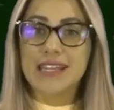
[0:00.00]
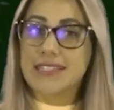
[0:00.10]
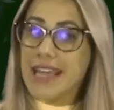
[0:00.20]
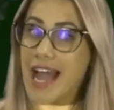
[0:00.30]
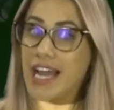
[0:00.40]

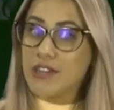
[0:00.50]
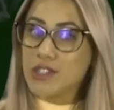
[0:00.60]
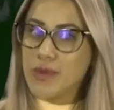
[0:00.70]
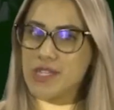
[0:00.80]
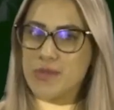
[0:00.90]
The Hano
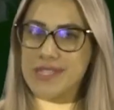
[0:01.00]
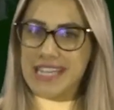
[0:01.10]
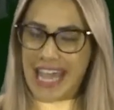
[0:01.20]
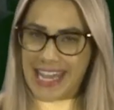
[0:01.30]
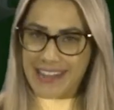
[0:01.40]
Twist was
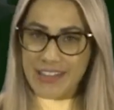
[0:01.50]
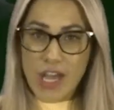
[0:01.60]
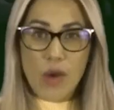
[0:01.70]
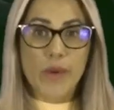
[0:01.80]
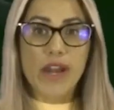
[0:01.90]
8,
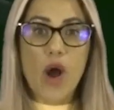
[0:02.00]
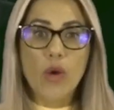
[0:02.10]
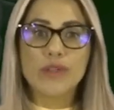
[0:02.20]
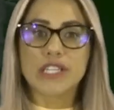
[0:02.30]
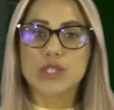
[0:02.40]
with
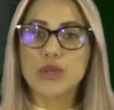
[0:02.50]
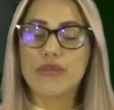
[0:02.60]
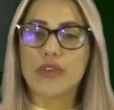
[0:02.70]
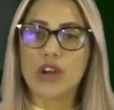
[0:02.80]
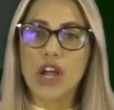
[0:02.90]
only two
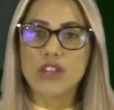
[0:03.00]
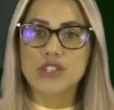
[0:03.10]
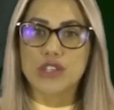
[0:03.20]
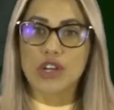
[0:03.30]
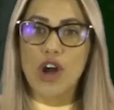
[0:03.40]

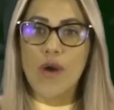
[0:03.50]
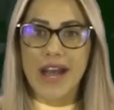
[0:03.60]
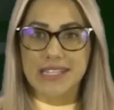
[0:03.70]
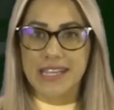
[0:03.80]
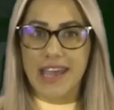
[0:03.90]
furlongs to go
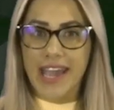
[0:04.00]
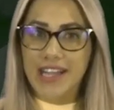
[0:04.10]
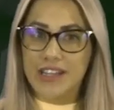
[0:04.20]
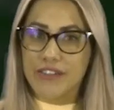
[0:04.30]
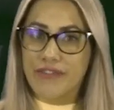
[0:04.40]
as he
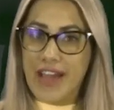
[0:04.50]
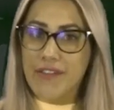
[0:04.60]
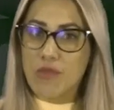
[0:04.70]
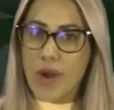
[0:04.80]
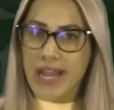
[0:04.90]
angled
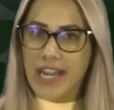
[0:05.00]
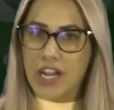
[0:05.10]
5 wide